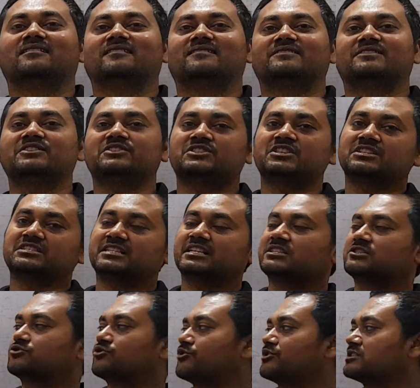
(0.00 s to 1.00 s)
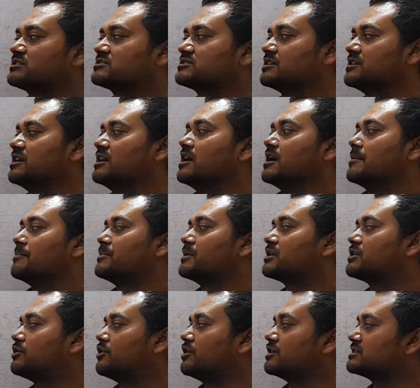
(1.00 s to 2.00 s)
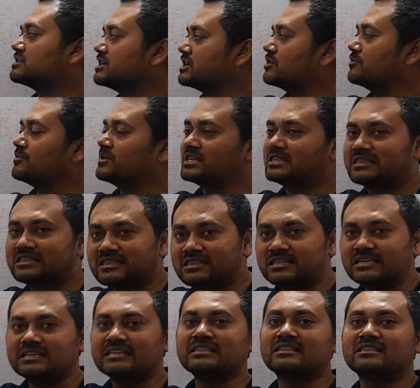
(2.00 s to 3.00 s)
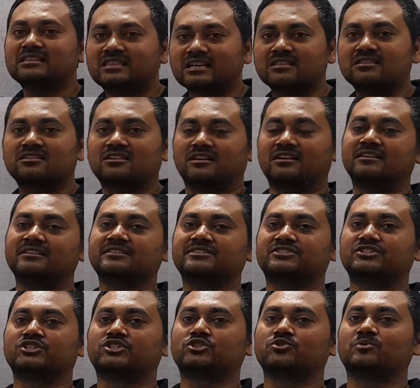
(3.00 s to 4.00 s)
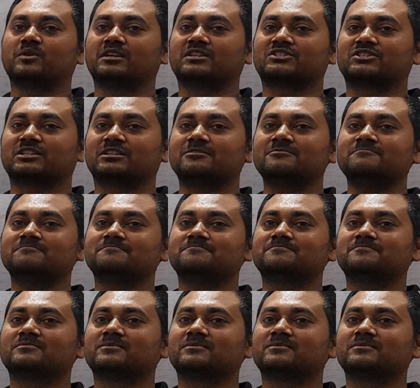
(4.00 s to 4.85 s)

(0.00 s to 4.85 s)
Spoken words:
This is the twist because even in the third situation,